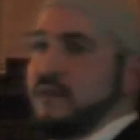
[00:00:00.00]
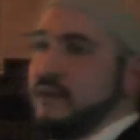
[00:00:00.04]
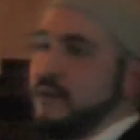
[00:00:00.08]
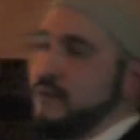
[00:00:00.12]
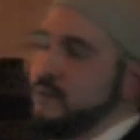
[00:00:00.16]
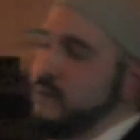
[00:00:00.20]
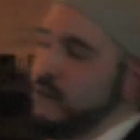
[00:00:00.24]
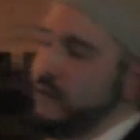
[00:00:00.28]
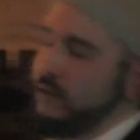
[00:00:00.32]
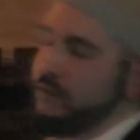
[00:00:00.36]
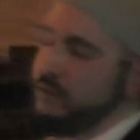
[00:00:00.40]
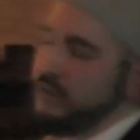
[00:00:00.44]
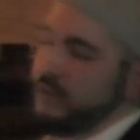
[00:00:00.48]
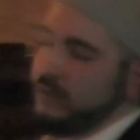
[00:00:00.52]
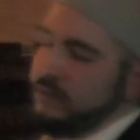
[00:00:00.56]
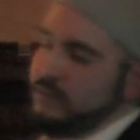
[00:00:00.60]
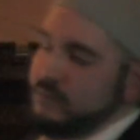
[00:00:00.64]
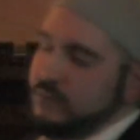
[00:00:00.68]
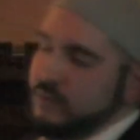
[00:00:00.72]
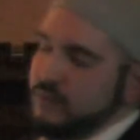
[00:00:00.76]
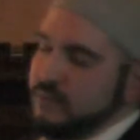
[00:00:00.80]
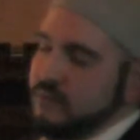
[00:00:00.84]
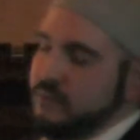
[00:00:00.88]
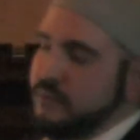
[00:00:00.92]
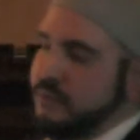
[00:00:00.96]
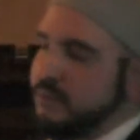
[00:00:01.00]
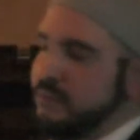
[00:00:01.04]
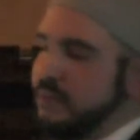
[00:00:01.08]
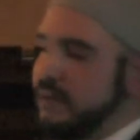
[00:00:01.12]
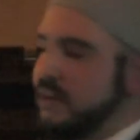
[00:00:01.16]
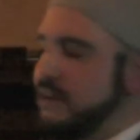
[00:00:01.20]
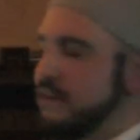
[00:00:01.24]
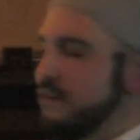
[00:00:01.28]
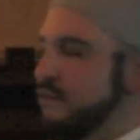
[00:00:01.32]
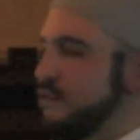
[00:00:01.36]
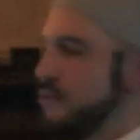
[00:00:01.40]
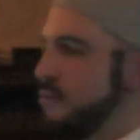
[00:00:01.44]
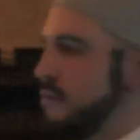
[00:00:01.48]
obviously
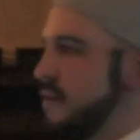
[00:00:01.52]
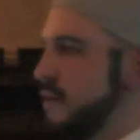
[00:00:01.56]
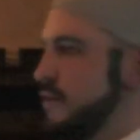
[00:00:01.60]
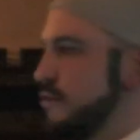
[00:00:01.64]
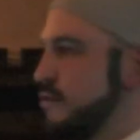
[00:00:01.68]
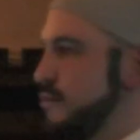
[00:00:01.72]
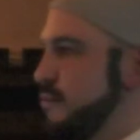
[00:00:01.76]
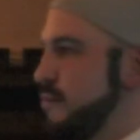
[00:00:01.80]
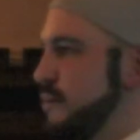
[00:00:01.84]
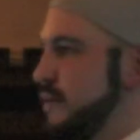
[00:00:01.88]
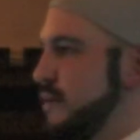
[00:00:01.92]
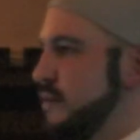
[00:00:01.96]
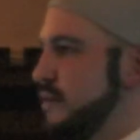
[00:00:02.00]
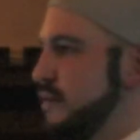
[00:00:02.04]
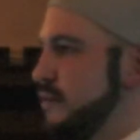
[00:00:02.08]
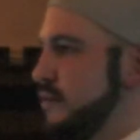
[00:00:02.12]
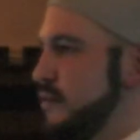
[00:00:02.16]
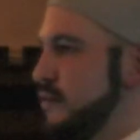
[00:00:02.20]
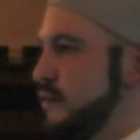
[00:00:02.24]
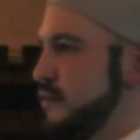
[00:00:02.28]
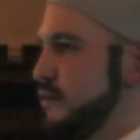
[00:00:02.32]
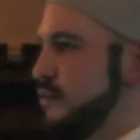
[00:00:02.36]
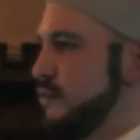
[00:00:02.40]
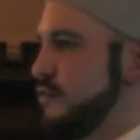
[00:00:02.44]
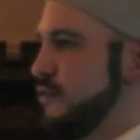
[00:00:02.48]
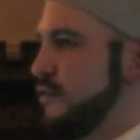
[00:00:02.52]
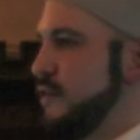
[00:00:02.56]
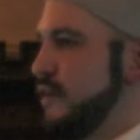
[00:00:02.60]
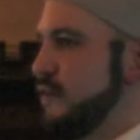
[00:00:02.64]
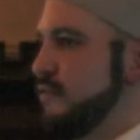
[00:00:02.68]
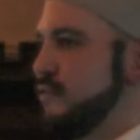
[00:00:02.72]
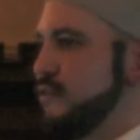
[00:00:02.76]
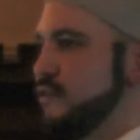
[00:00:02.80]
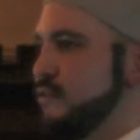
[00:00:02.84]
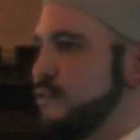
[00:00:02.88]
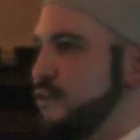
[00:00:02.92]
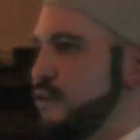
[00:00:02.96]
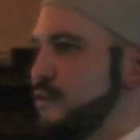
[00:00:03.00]
many of you might not be gone to
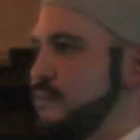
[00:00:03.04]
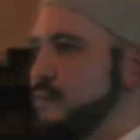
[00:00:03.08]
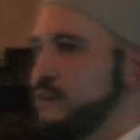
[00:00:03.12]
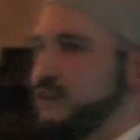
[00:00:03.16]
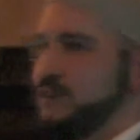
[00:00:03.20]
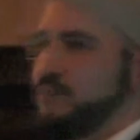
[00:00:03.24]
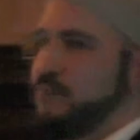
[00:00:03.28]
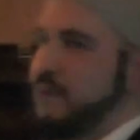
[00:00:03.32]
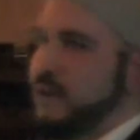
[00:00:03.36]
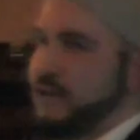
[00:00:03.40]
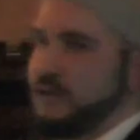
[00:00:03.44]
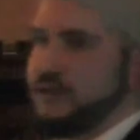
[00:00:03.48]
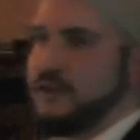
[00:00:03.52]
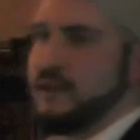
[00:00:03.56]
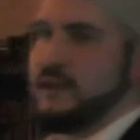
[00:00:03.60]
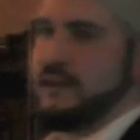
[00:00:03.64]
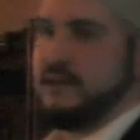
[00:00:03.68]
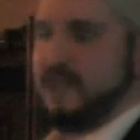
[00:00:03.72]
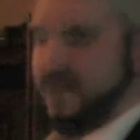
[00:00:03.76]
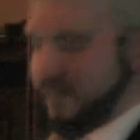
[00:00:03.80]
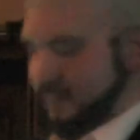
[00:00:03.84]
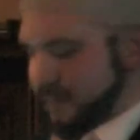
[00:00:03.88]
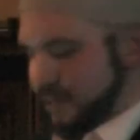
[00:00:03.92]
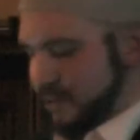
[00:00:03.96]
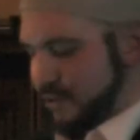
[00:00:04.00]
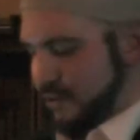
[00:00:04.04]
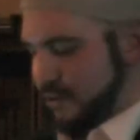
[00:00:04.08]
London though, but especially in London,